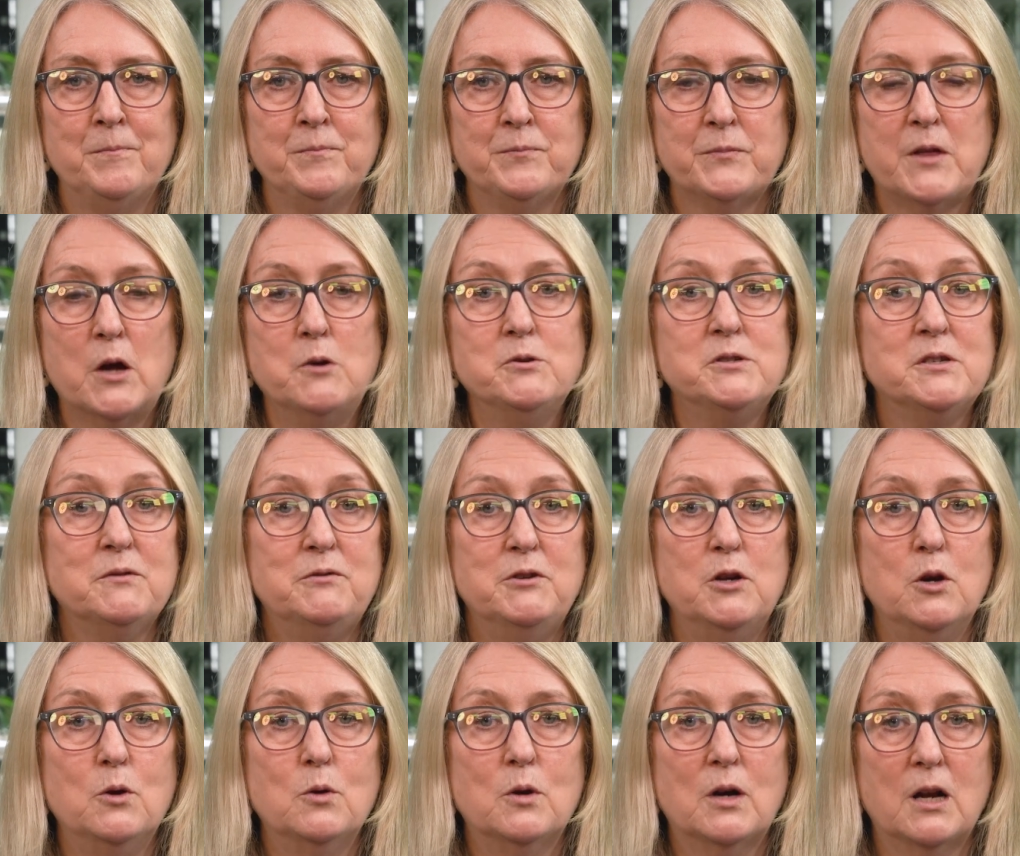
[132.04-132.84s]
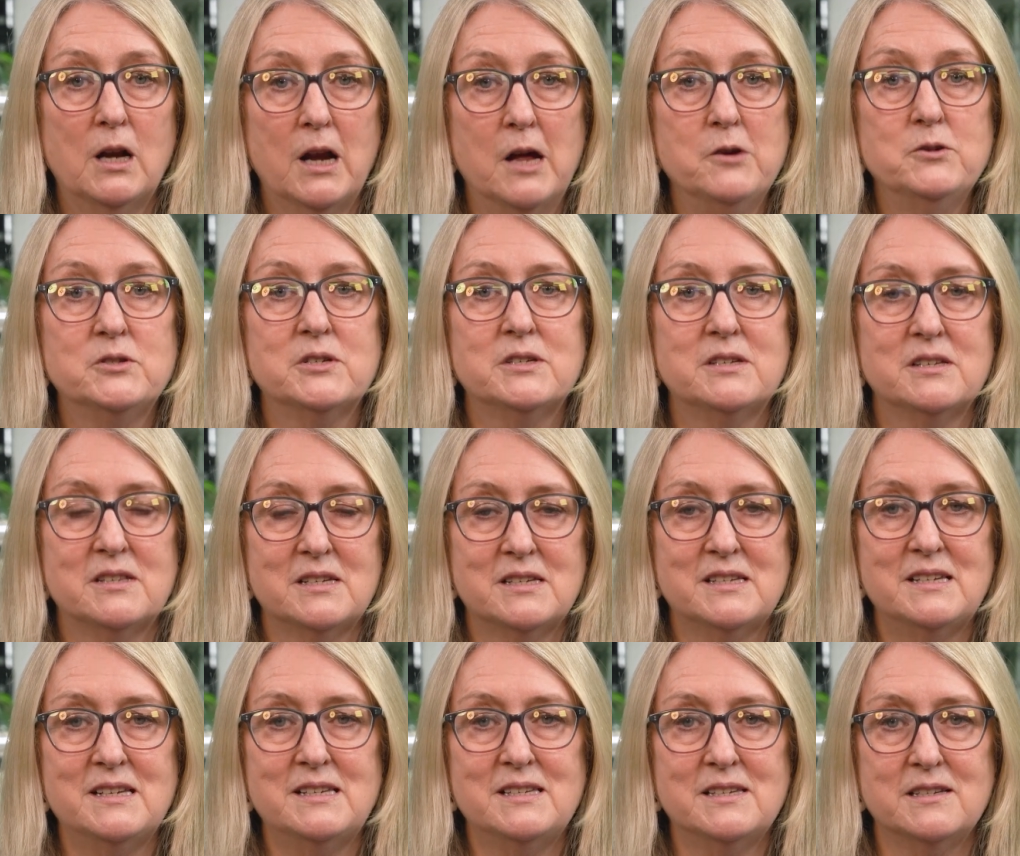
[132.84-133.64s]
Those of you close to the
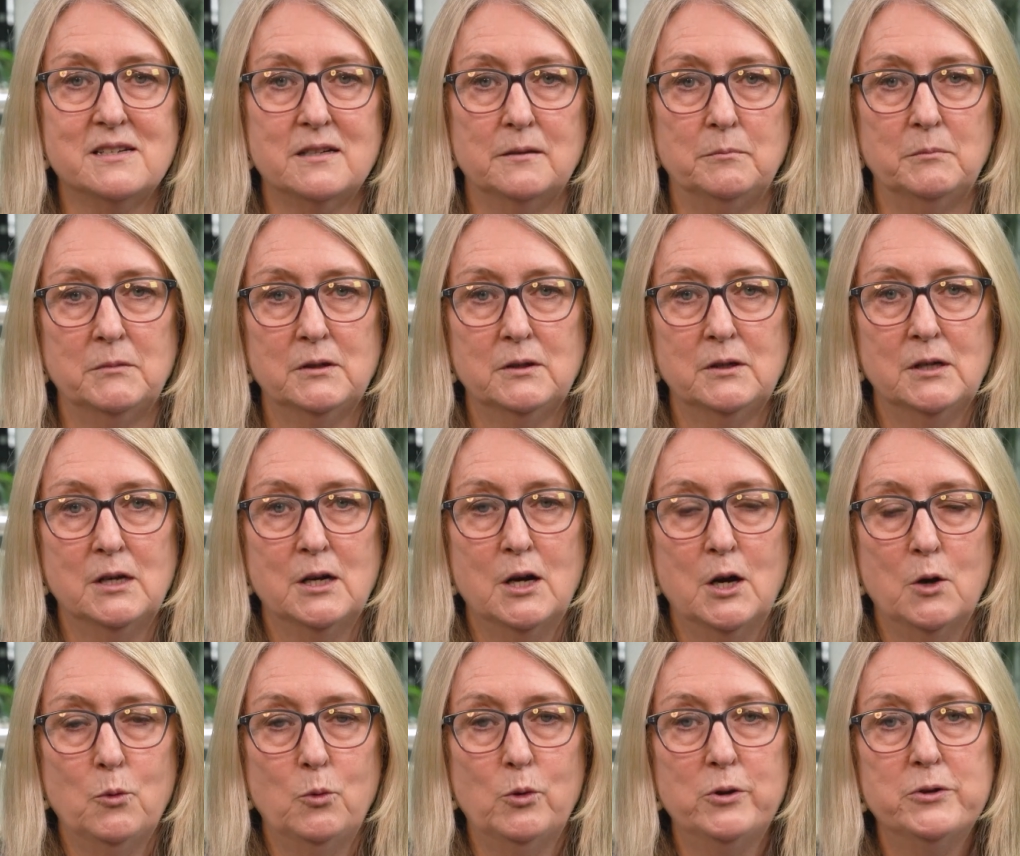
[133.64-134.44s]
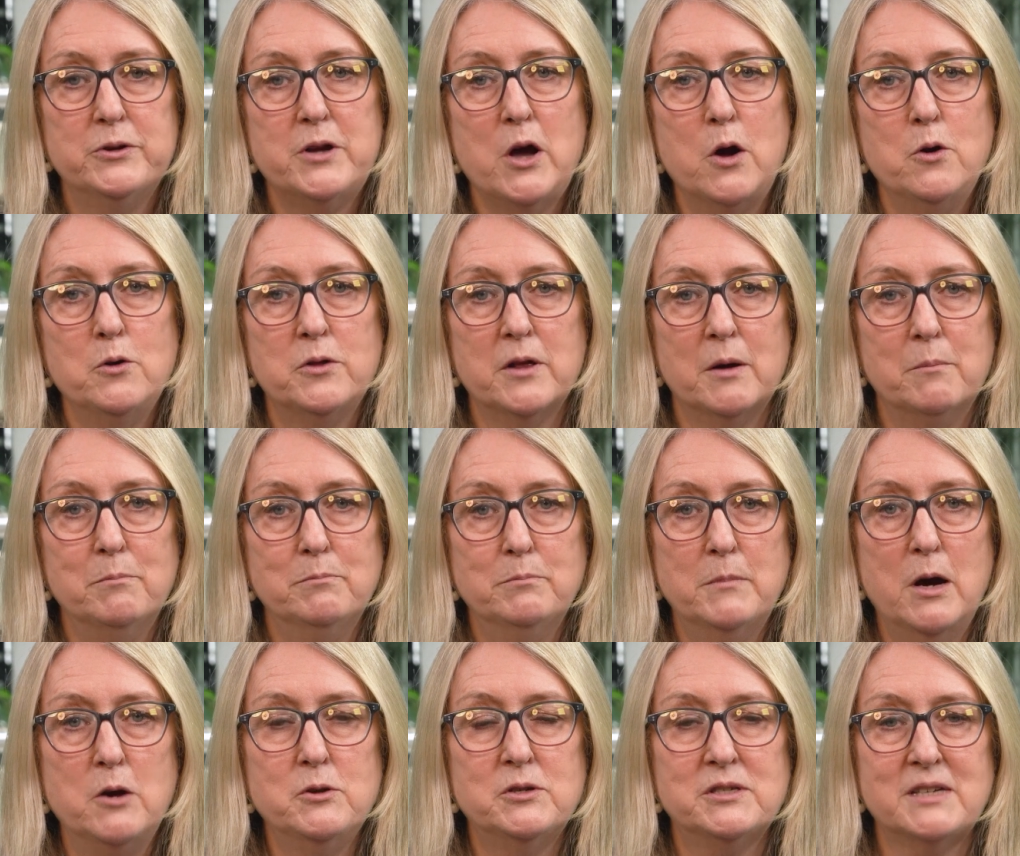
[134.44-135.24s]
system will know that
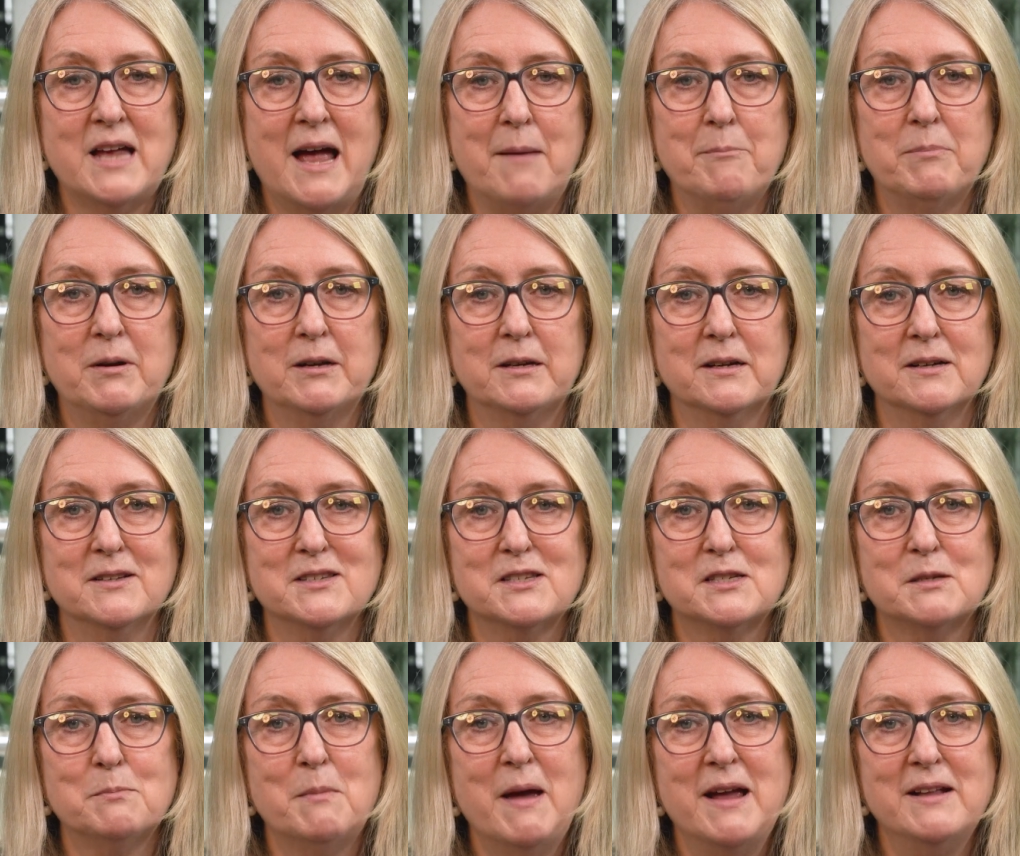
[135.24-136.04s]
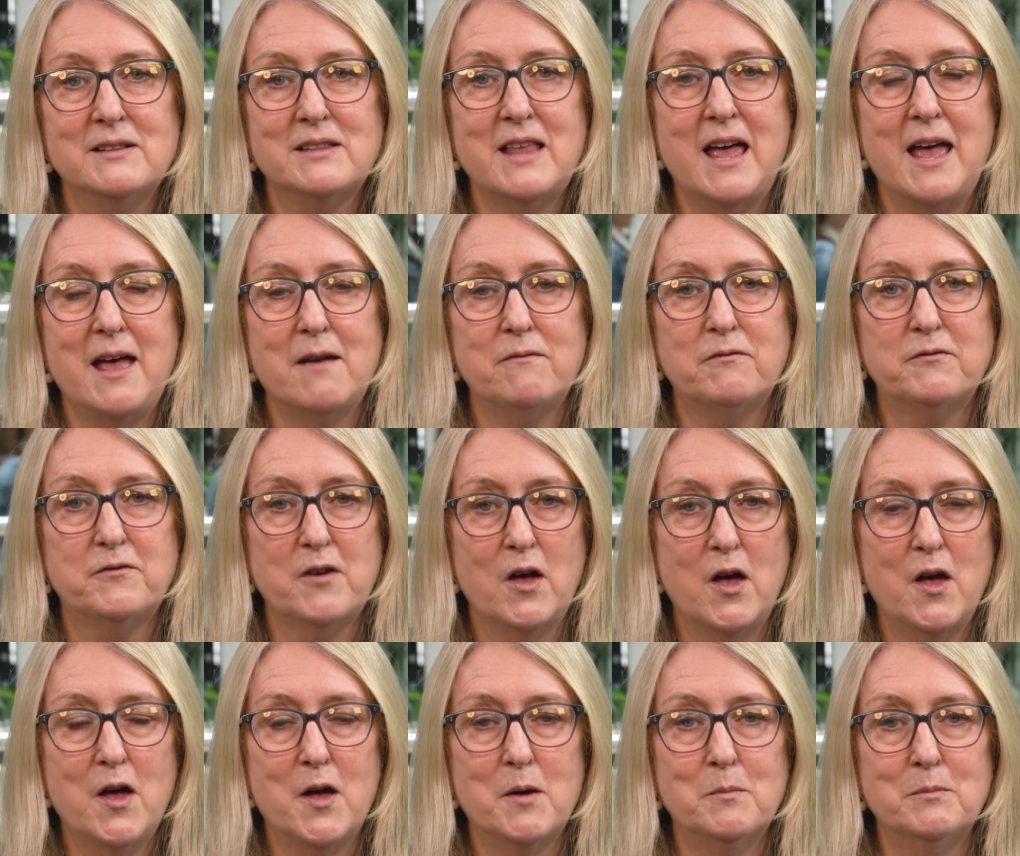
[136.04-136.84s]
most applicants made their
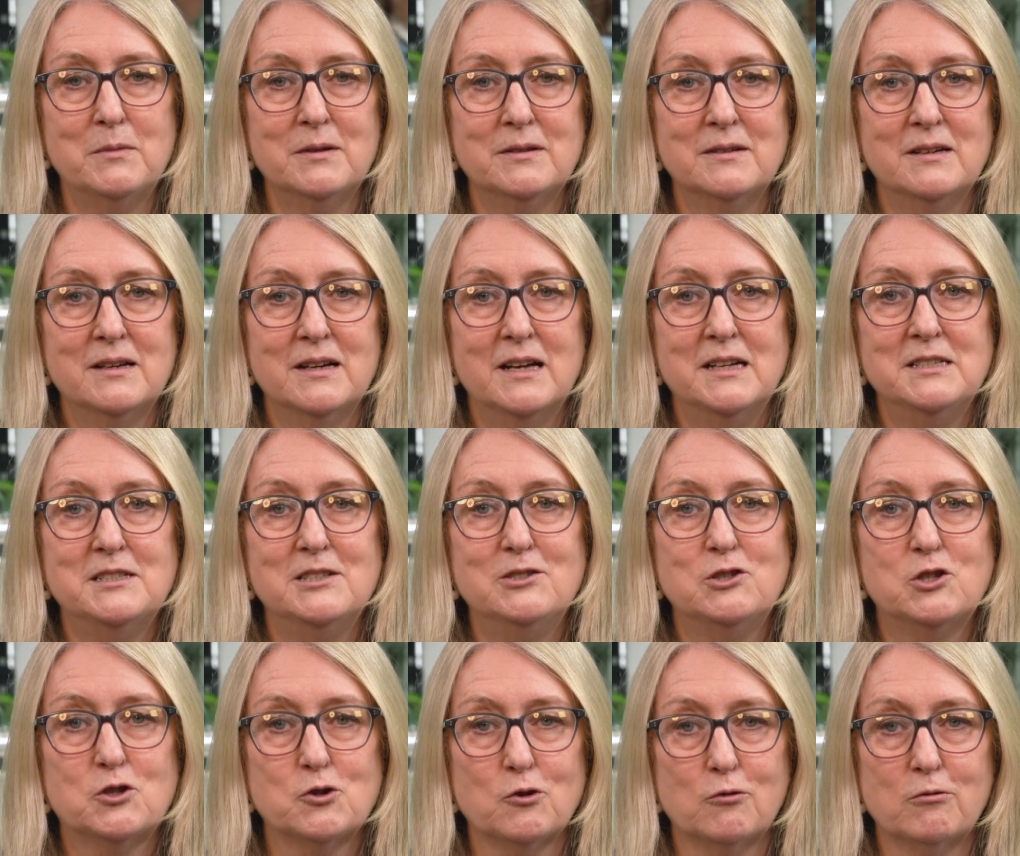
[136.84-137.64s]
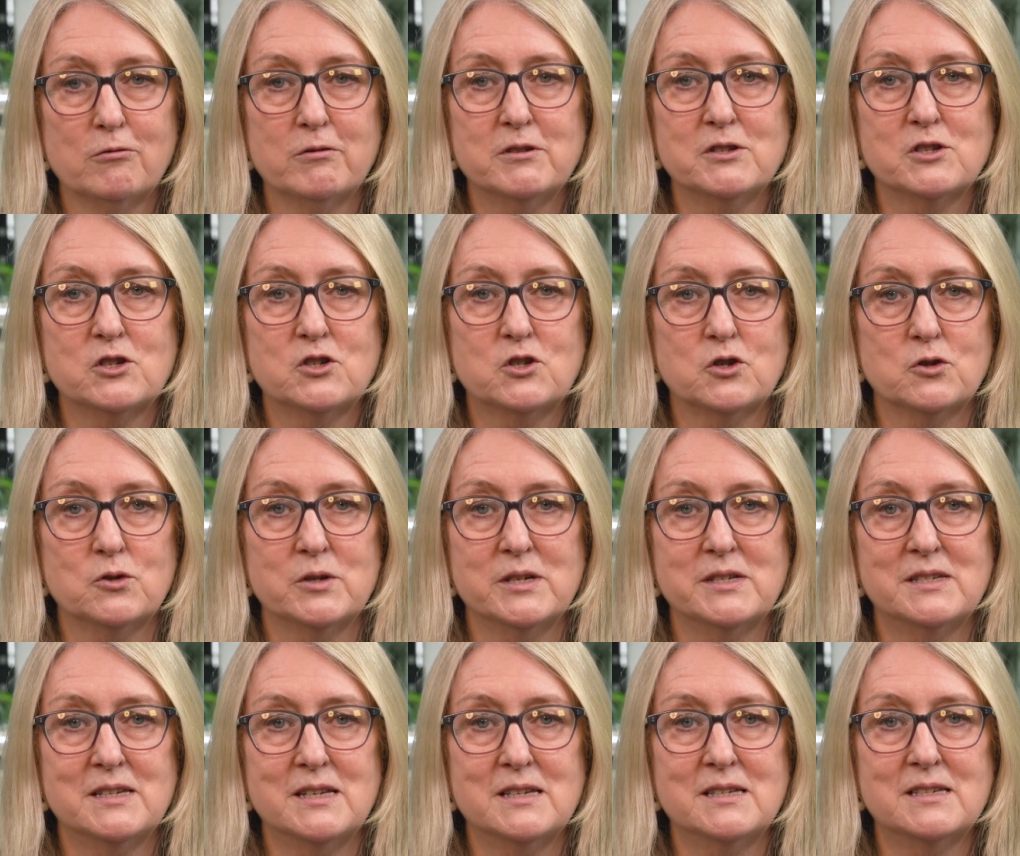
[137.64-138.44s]
firm and insurance
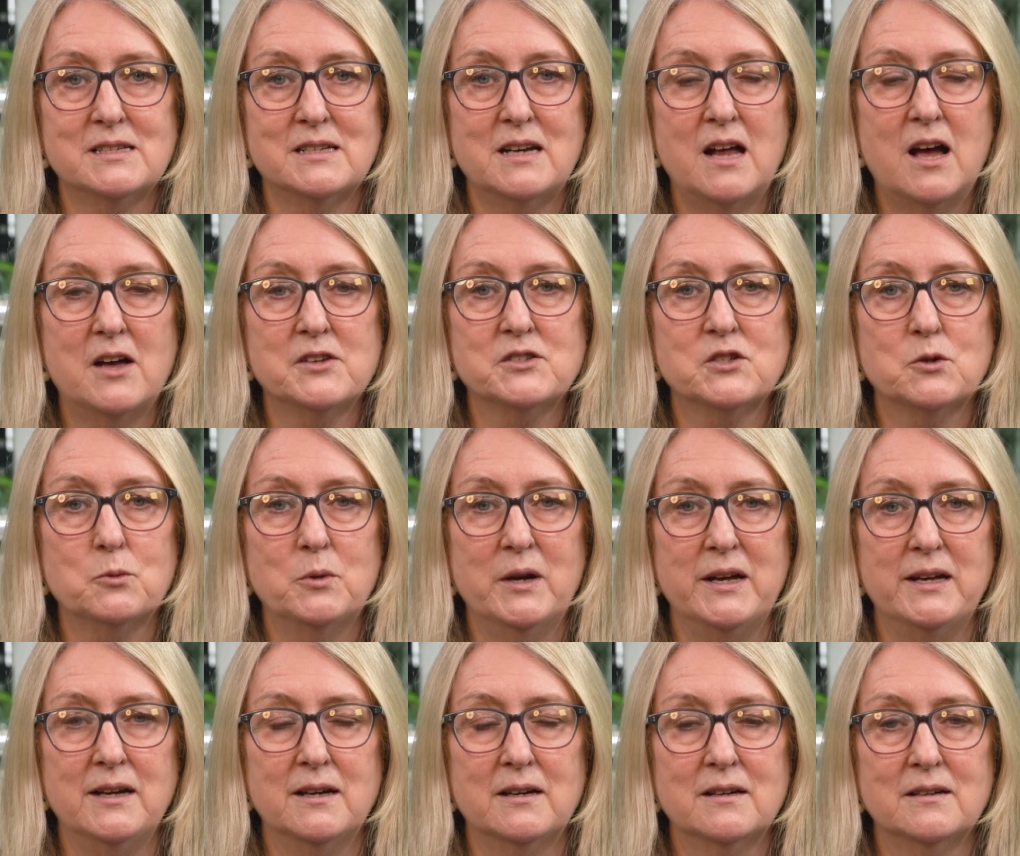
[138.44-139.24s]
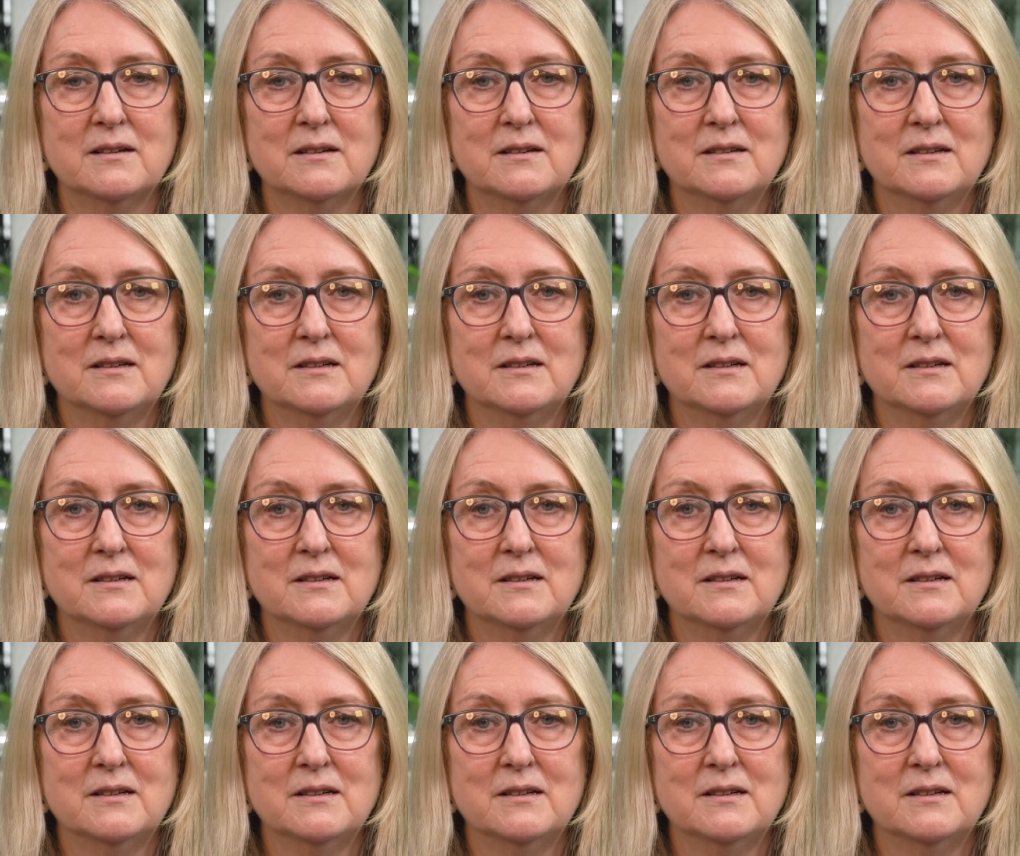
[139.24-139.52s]
choices last week.